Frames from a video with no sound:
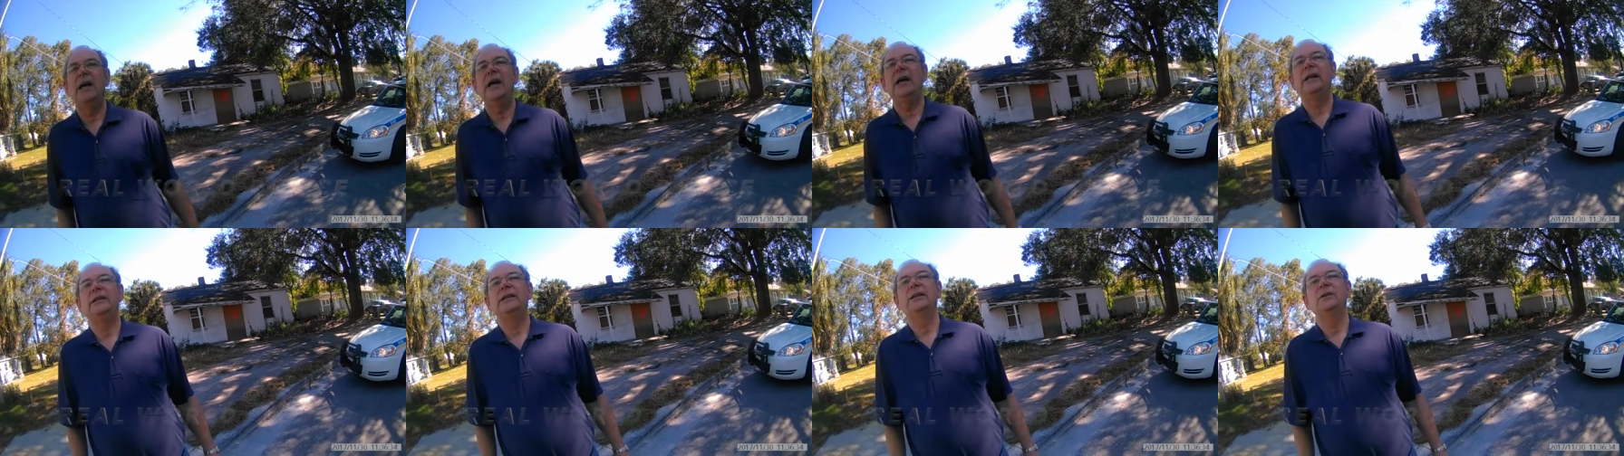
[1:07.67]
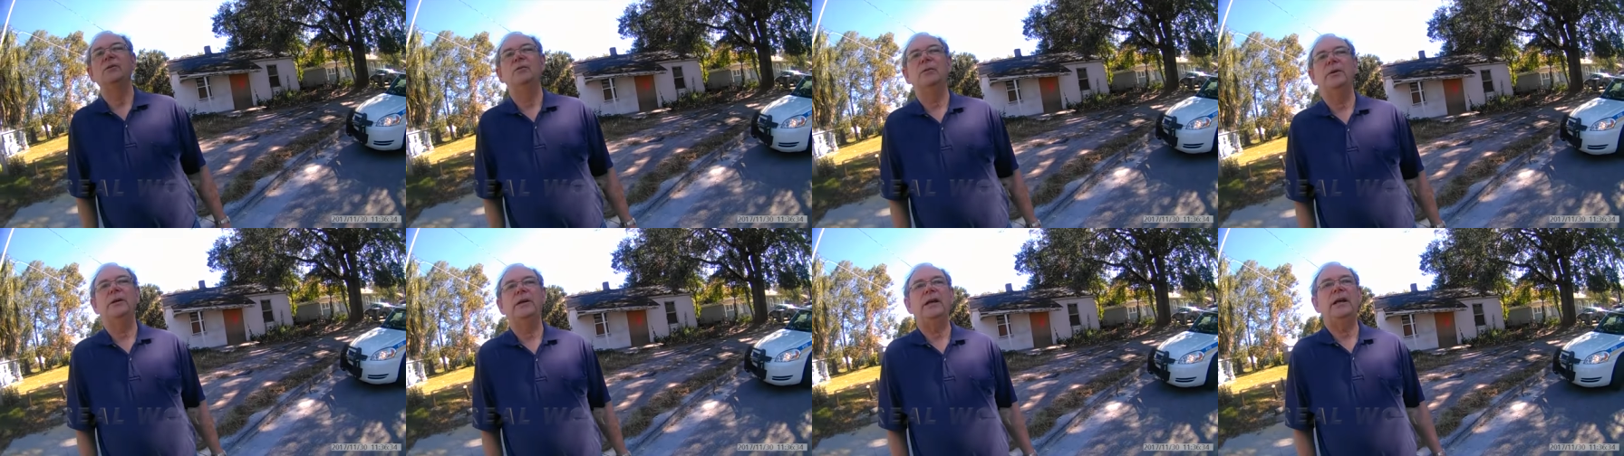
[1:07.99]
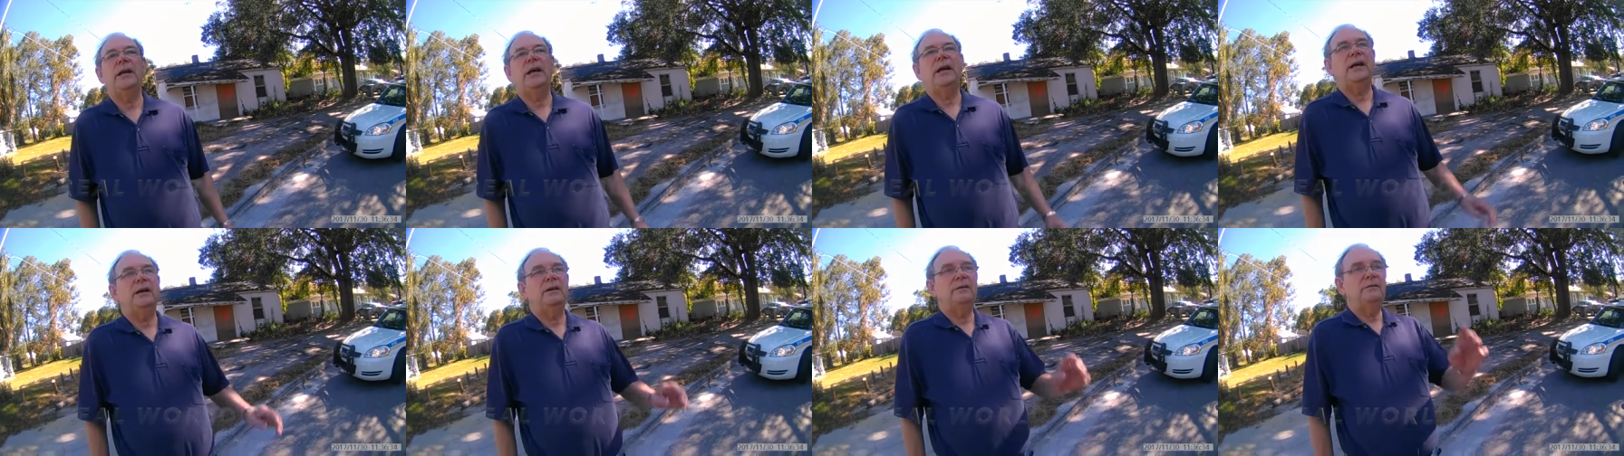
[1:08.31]
And that we
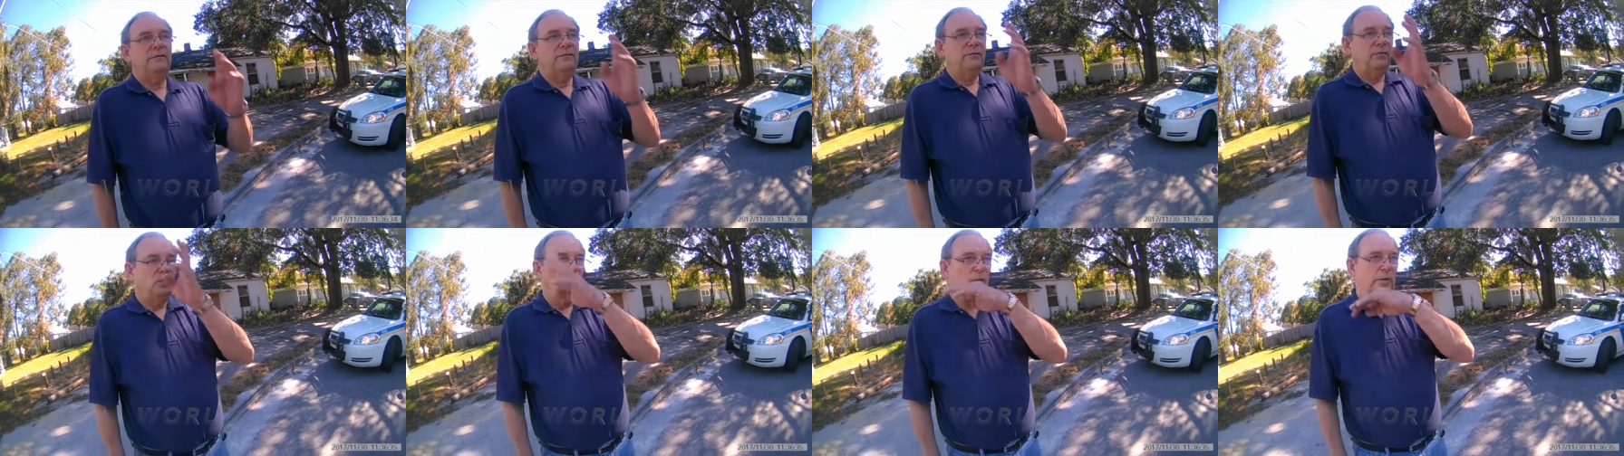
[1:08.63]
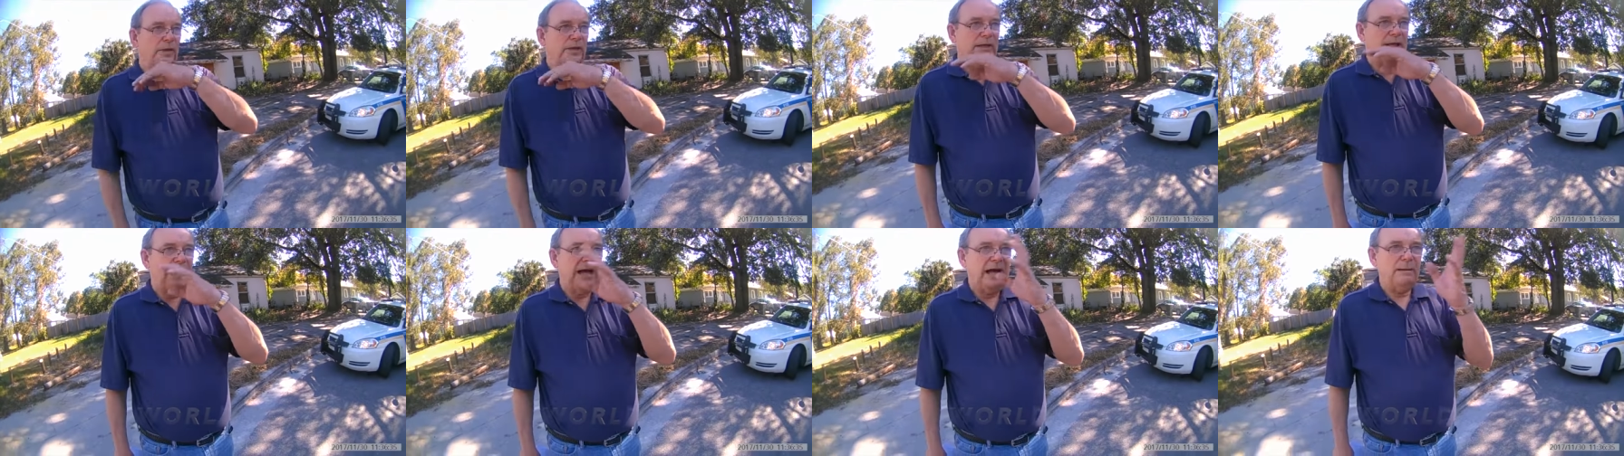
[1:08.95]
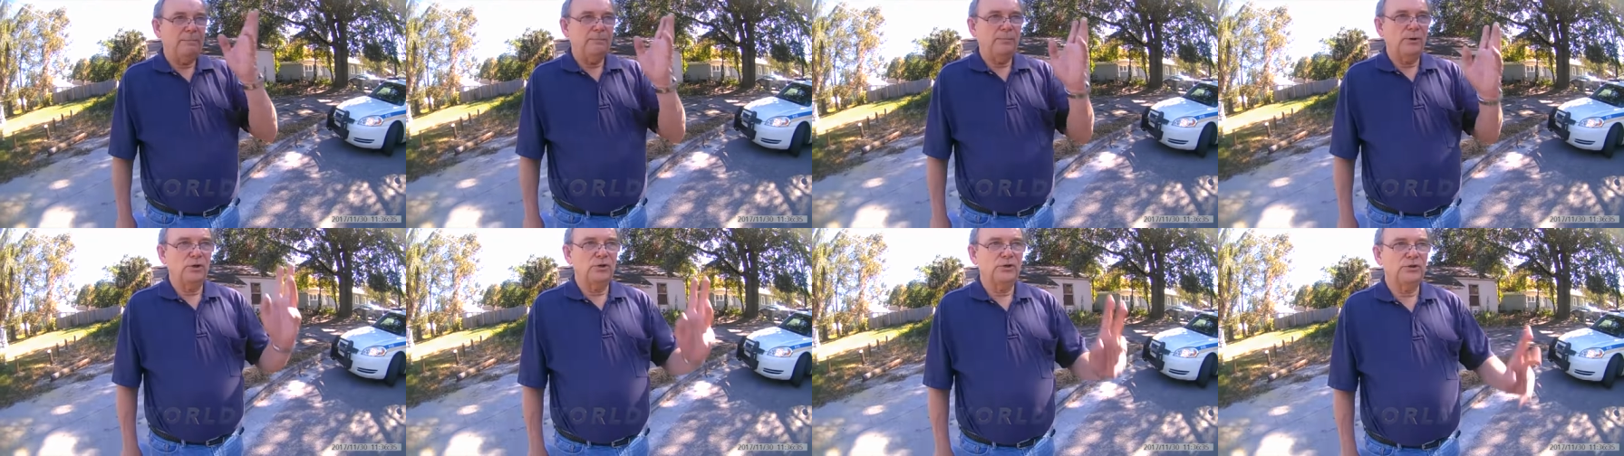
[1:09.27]
have, we,
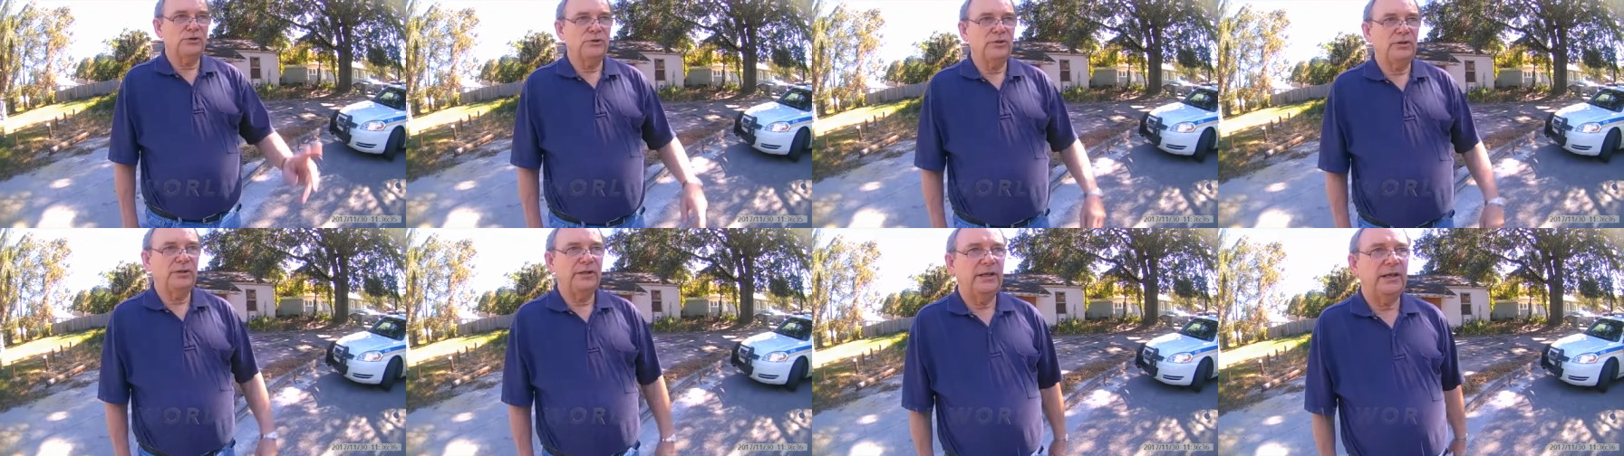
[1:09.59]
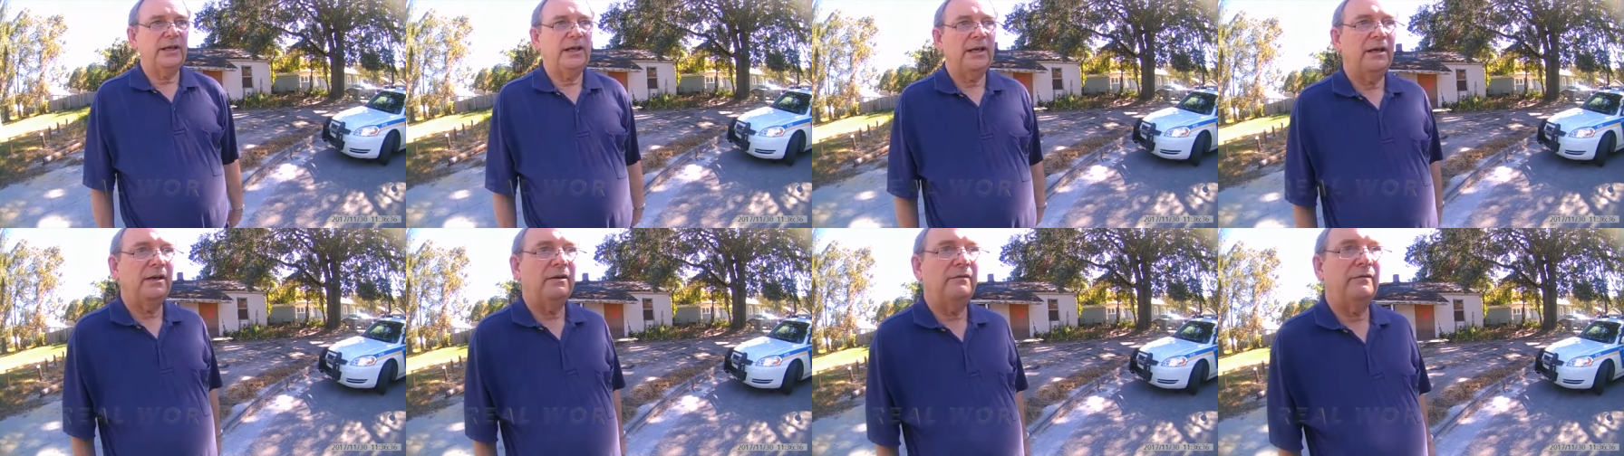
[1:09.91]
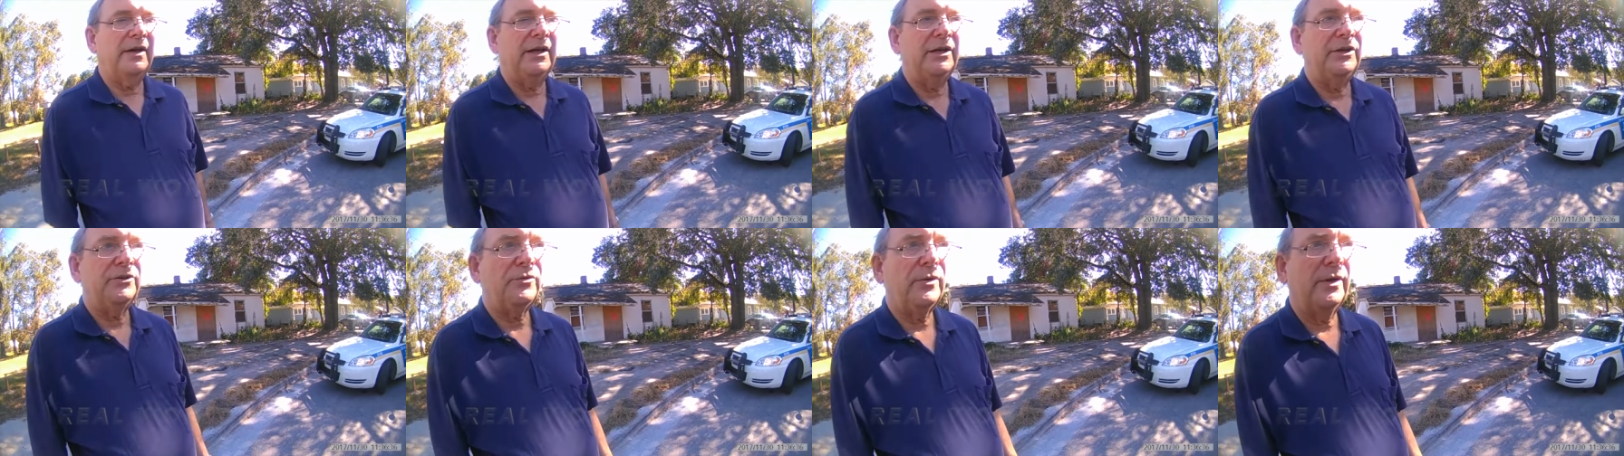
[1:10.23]
I personally
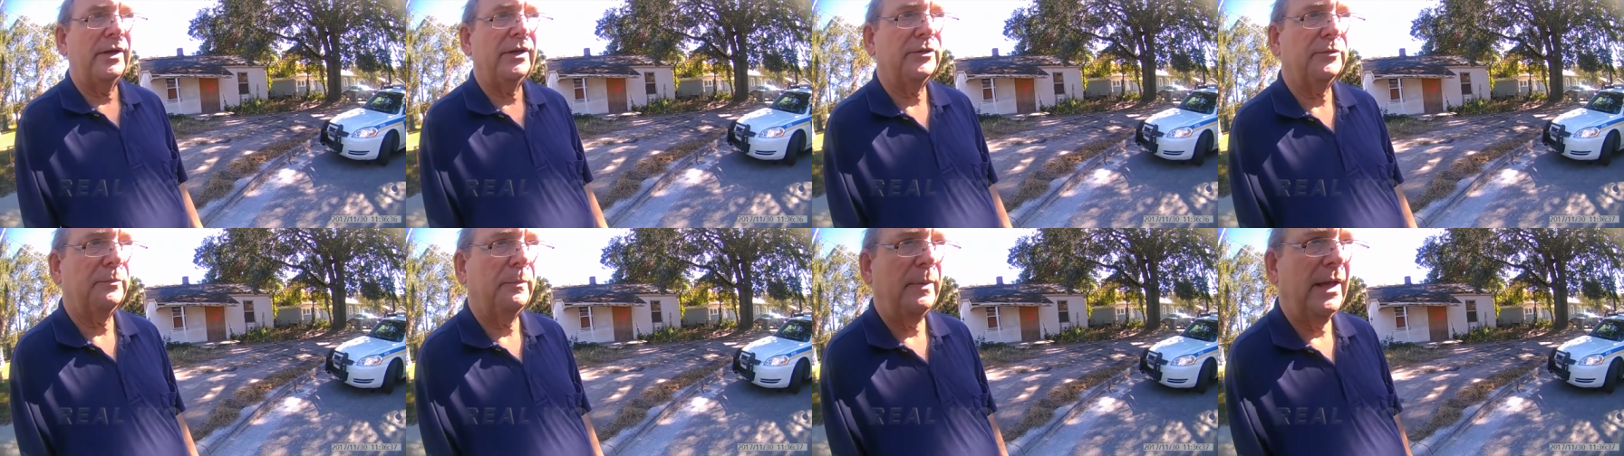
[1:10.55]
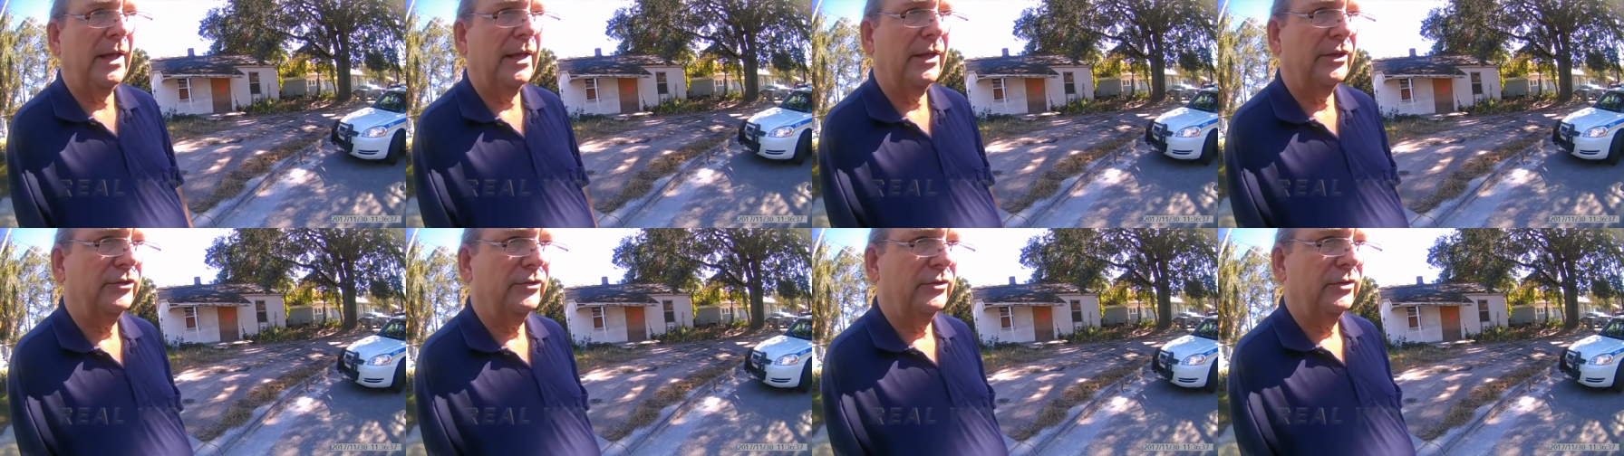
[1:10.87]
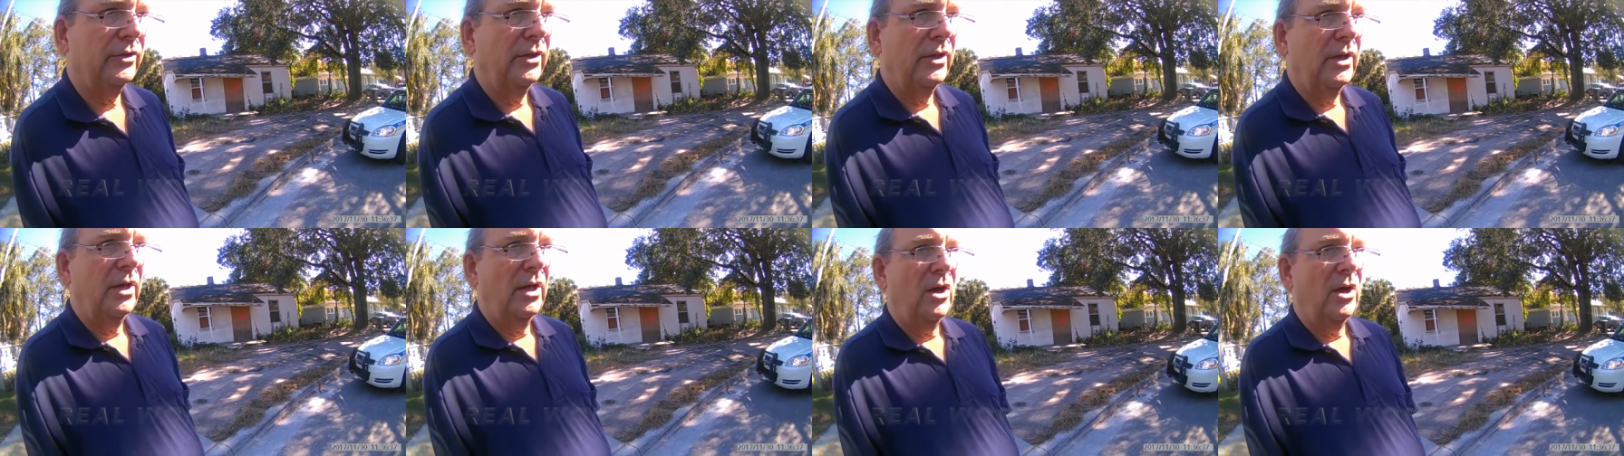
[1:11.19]
have a trespass